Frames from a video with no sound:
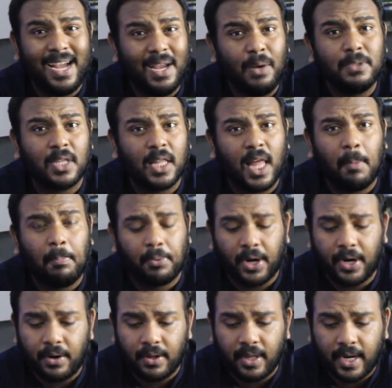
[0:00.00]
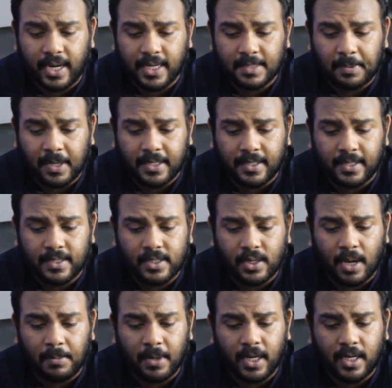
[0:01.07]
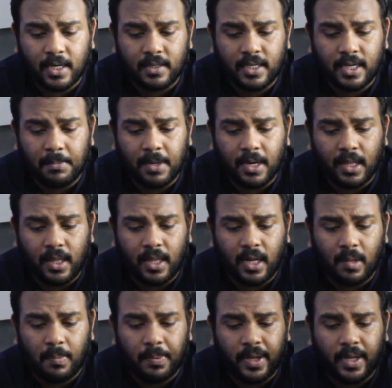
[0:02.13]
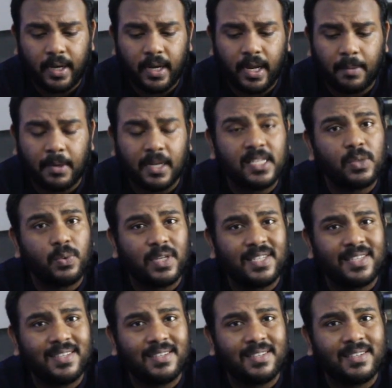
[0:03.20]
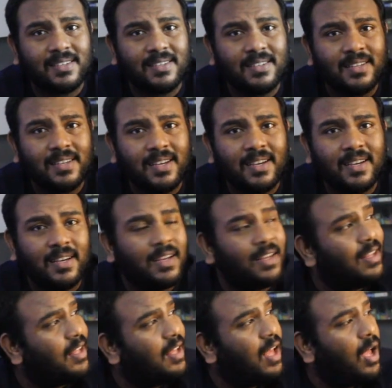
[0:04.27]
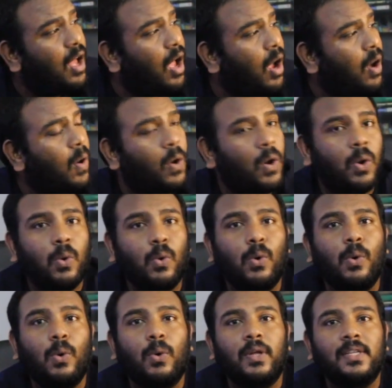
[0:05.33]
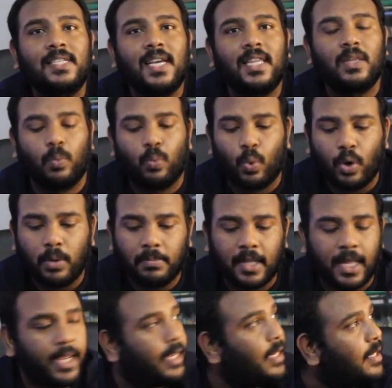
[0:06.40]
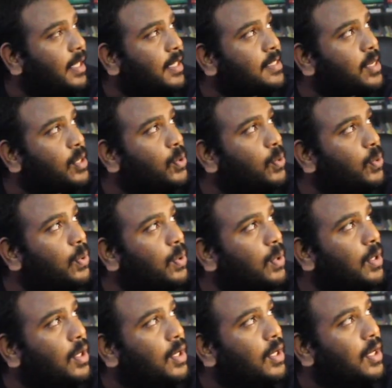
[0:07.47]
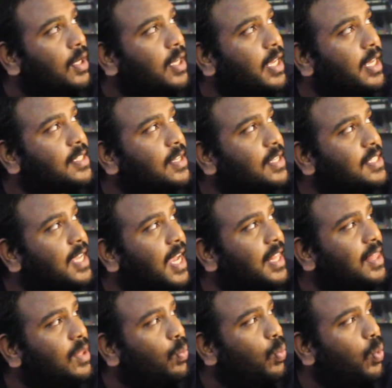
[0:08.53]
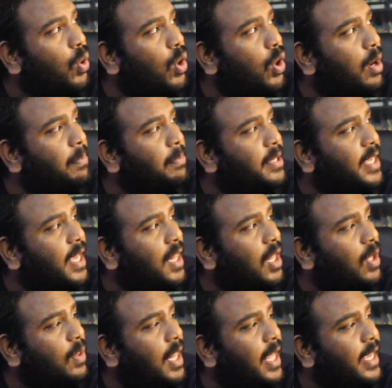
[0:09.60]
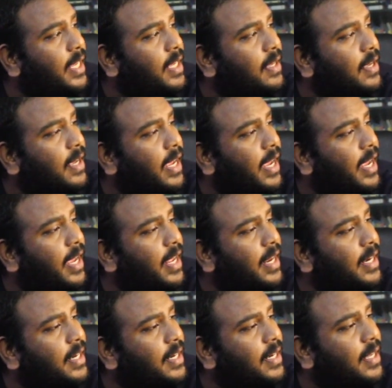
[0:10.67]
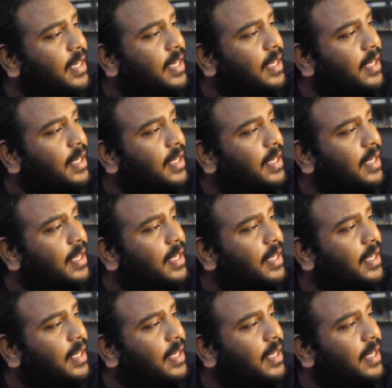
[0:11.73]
was a lot brighter than I expected. So I'm gonna dim it a little bit, and I'm gonna switch this. Oh, cool. It's got the warm light. That's cool. Okay, so it's got the warm yellow light, and